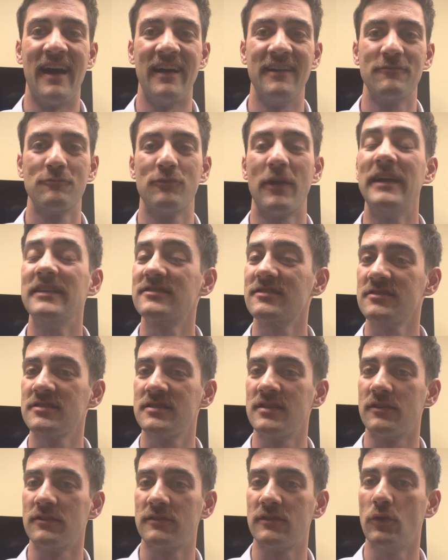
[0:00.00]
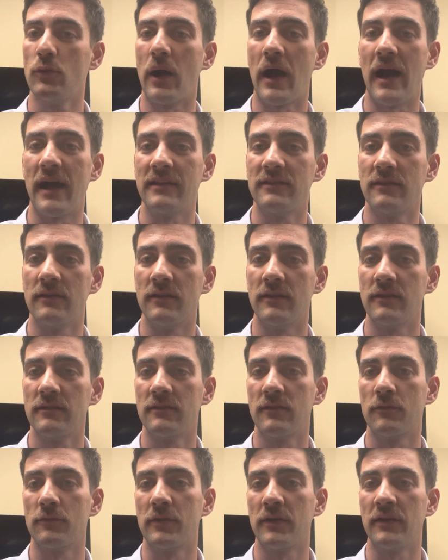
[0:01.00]
Rates are still too high to
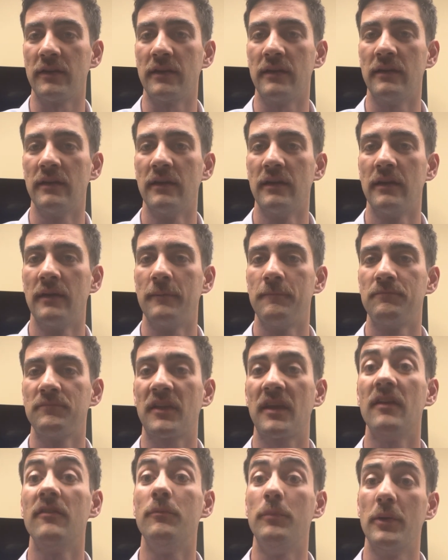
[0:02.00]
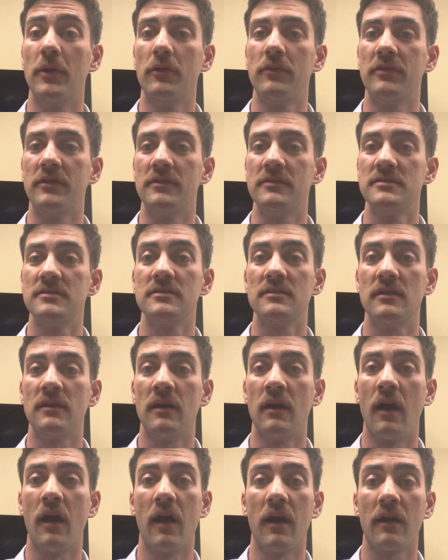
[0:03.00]
really give builders
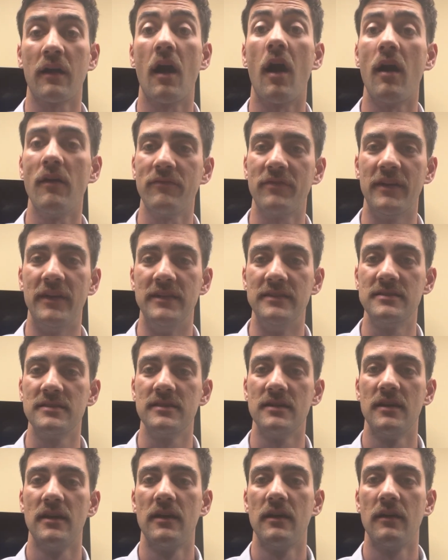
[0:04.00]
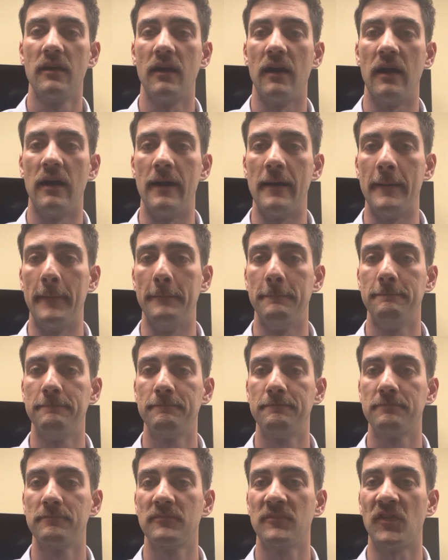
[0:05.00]
confidence
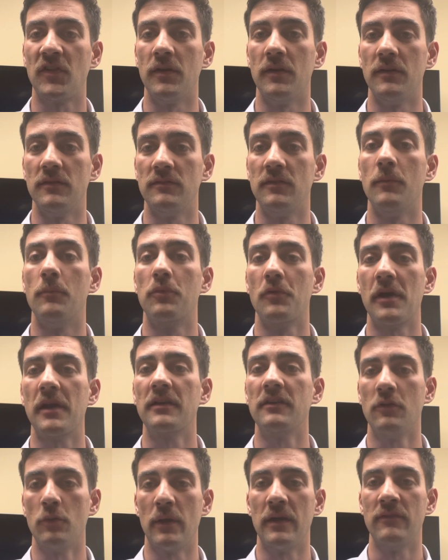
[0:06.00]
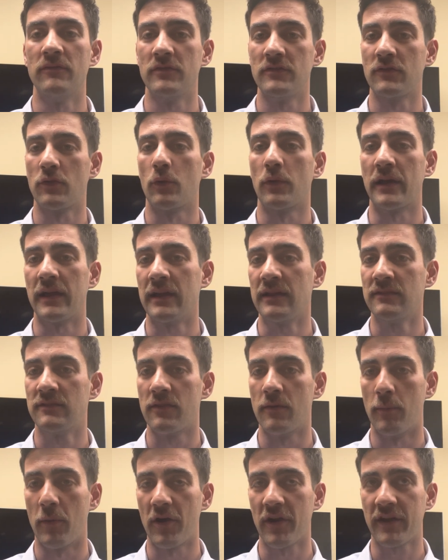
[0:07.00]
to bring new inventory into the
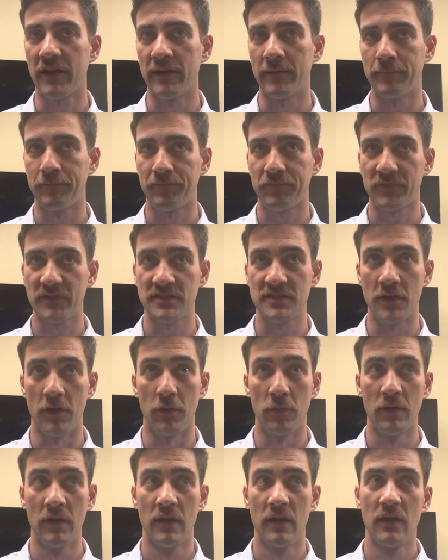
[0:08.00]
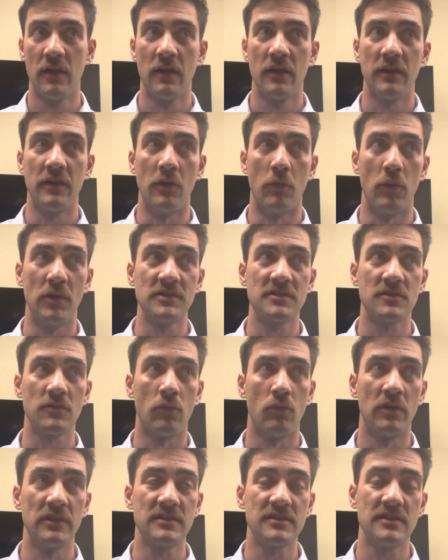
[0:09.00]
market. So,
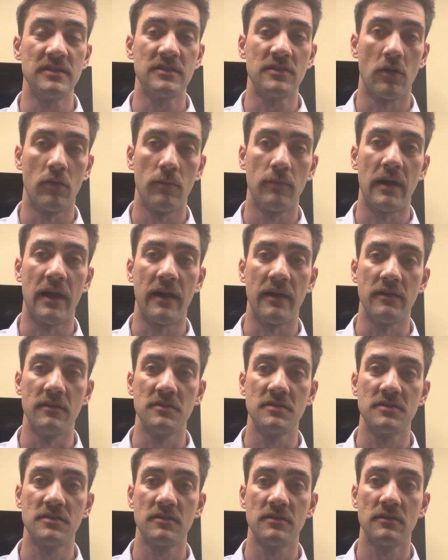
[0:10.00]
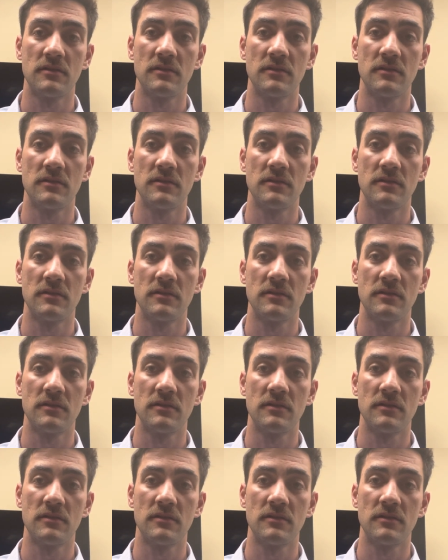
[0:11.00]
once these home buyers